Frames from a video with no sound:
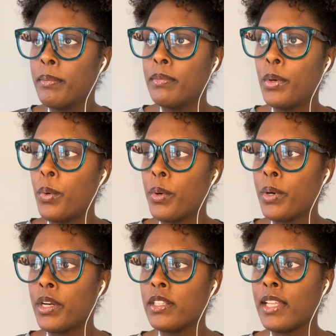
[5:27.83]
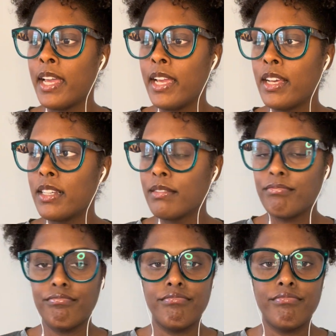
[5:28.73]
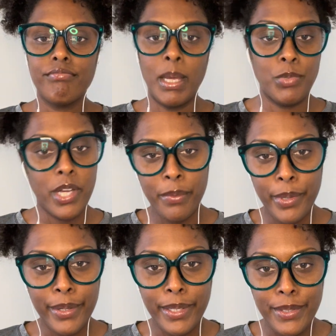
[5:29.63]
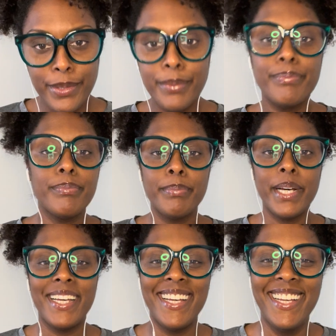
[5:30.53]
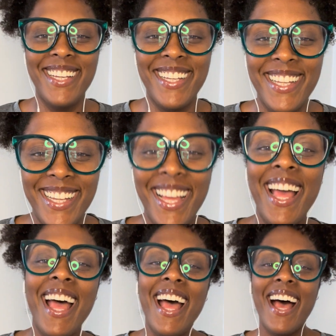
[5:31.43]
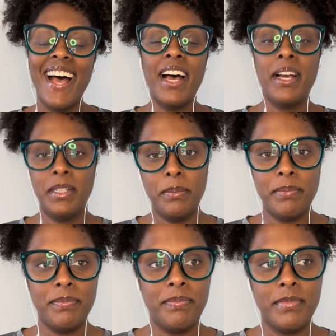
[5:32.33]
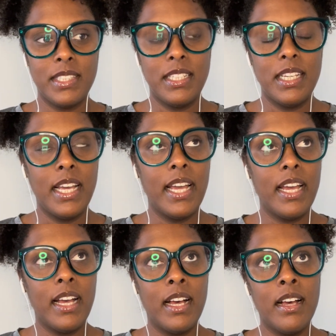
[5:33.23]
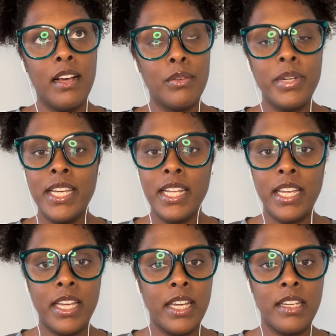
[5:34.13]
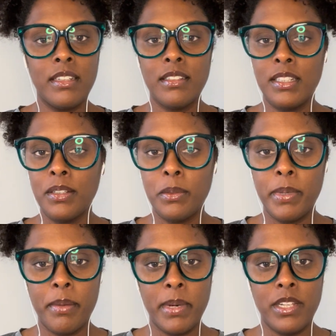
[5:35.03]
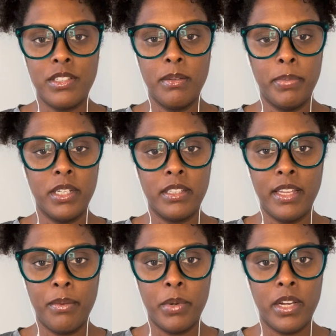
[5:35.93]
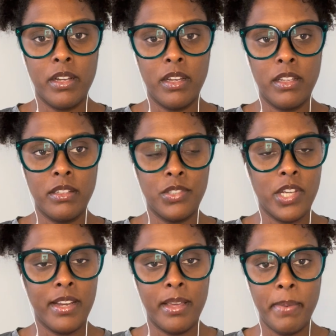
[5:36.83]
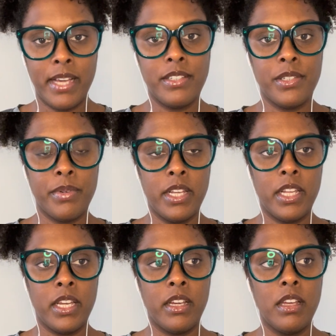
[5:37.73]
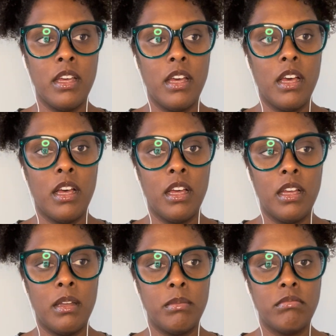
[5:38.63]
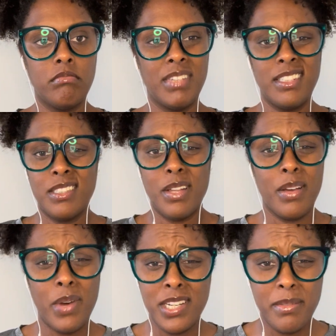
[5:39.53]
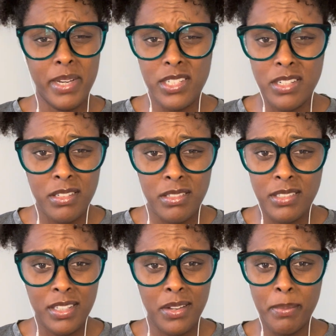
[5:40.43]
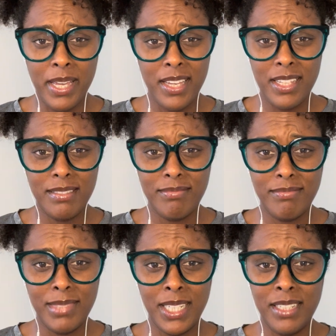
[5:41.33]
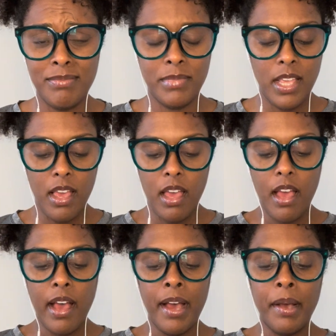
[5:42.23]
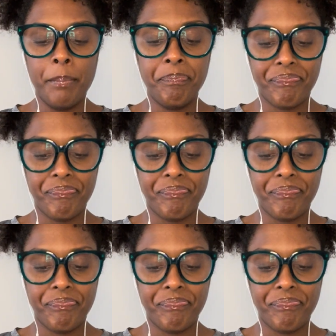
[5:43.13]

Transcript: or like I'm trying to work on that too. But um, reading a little bit, my book that I'm working on, trying to get back into reading, and just like watching my shows and go to bed. You know, um,